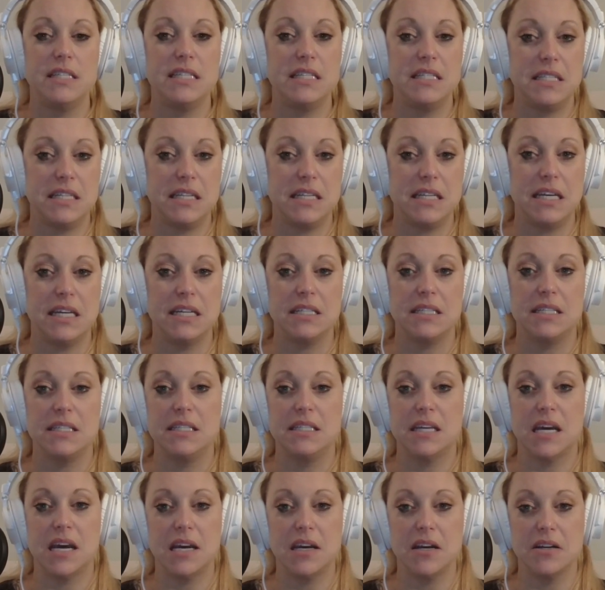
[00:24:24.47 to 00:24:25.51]
dizziness,
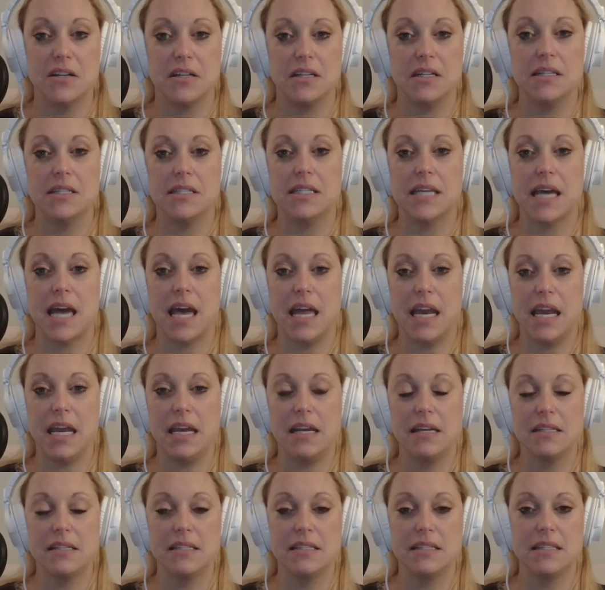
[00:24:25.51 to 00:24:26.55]
tiredness,
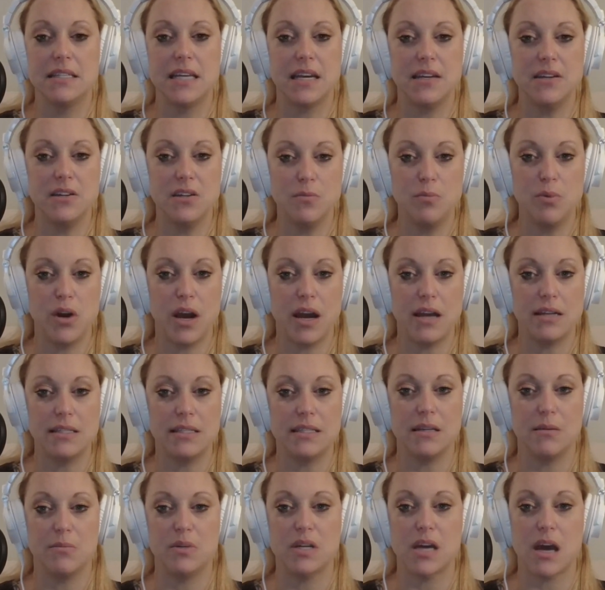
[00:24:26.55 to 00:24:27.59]
headaches, tender
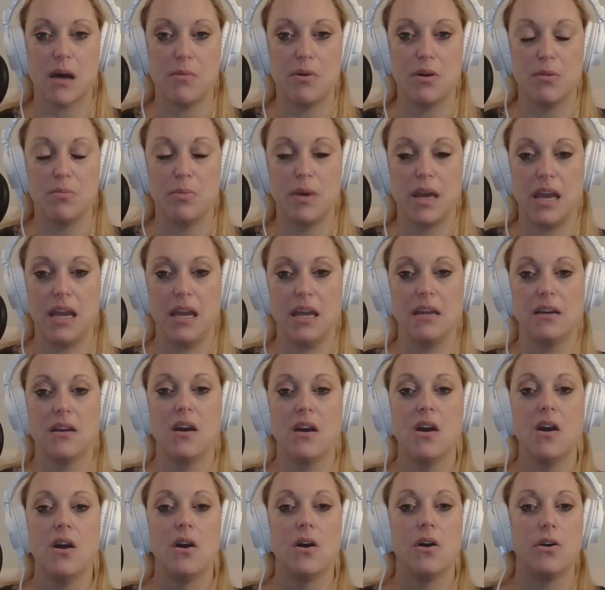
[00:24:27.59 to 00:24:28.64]
breasts, abdominal pain,
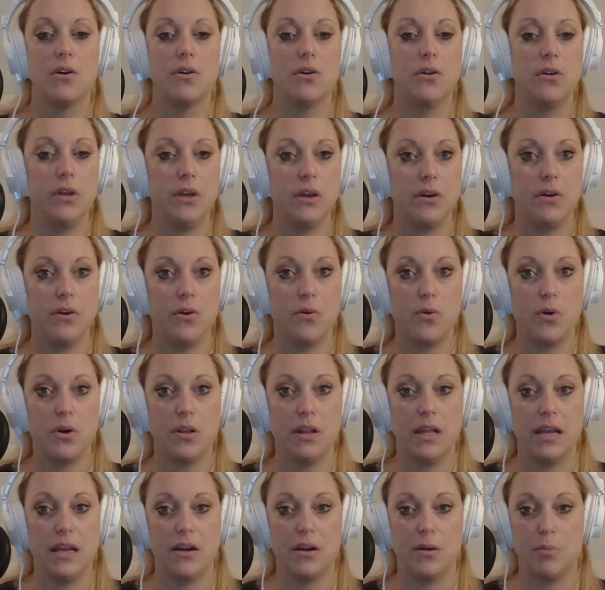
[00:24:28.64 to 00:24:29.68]
earlier or
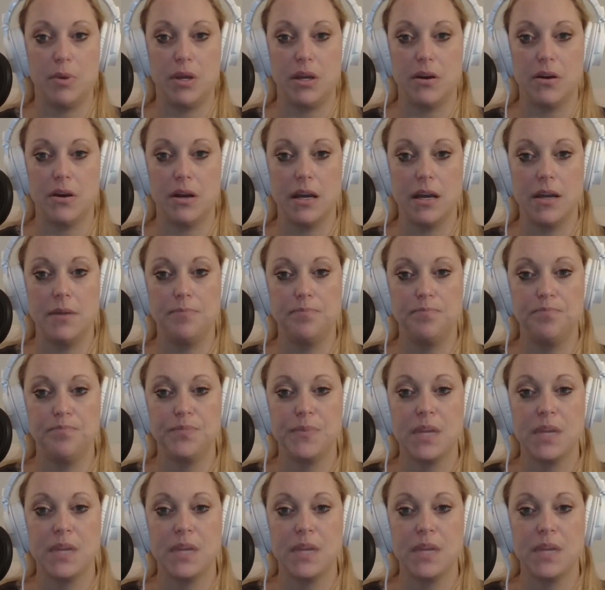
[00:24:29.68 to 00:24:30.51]
later period.